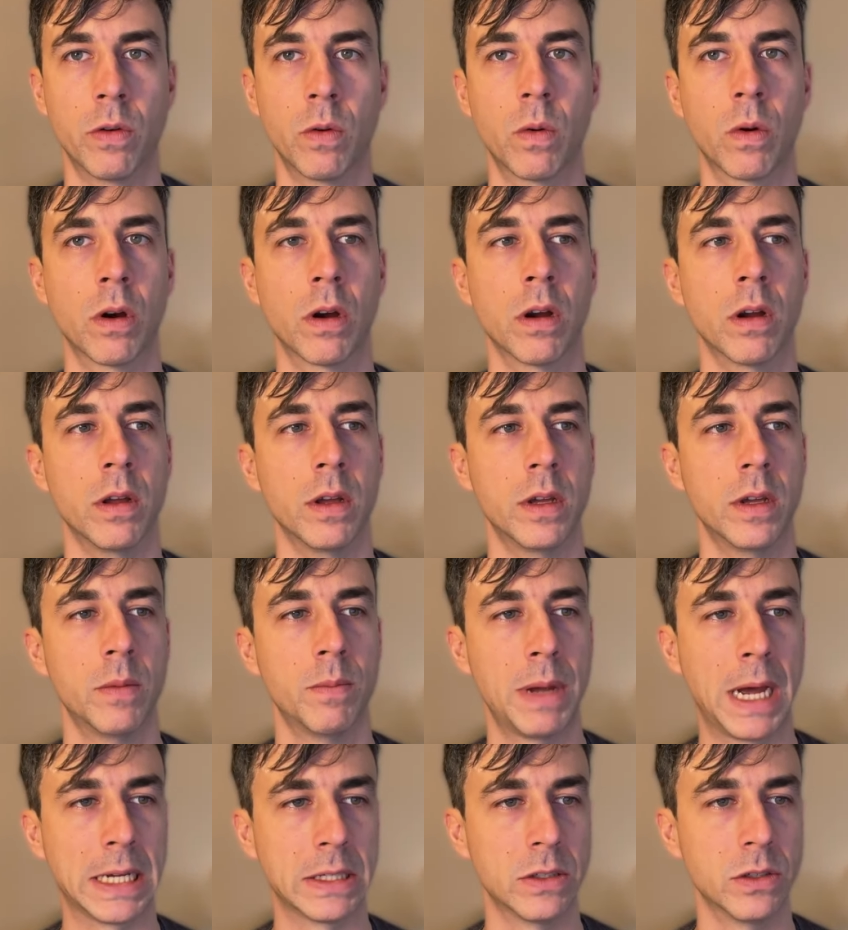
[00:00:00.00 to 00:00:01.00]
or
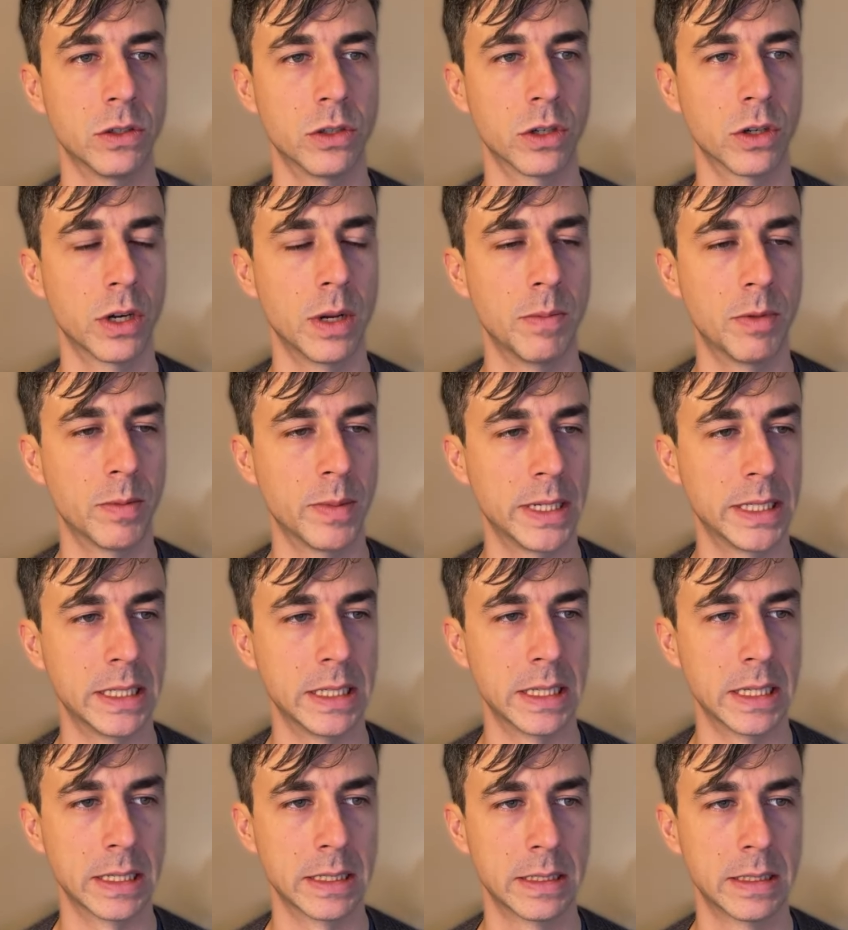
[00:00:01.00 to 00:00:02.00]
Passenger
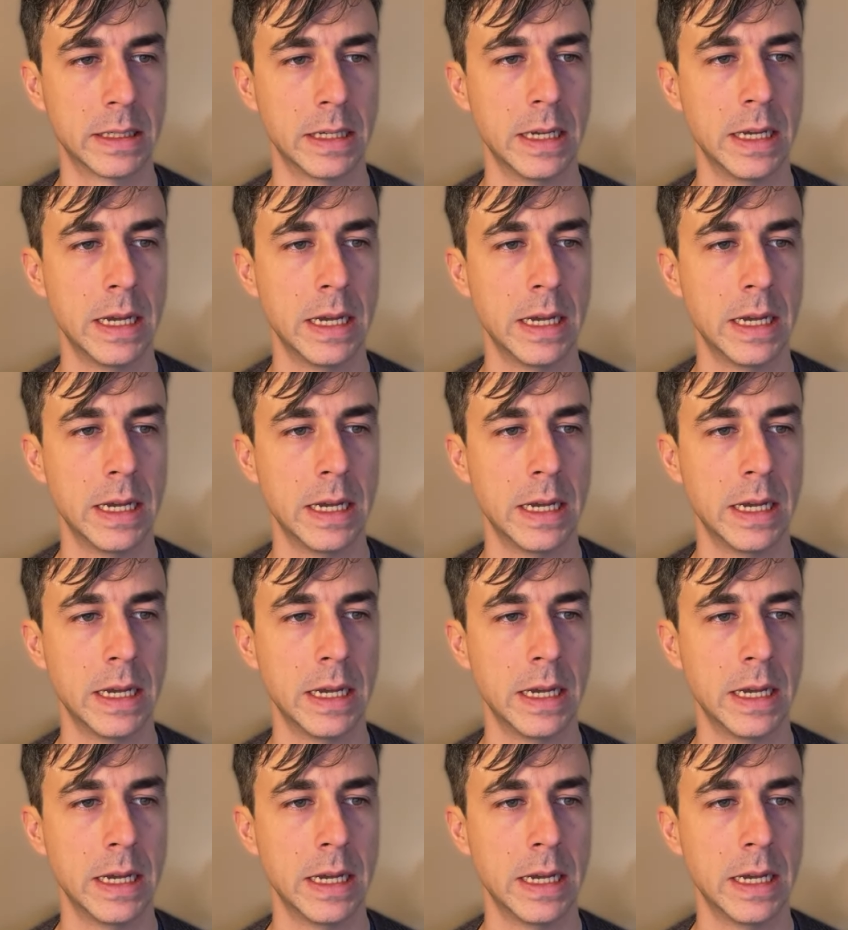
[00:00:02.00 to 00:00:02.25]
implemented this.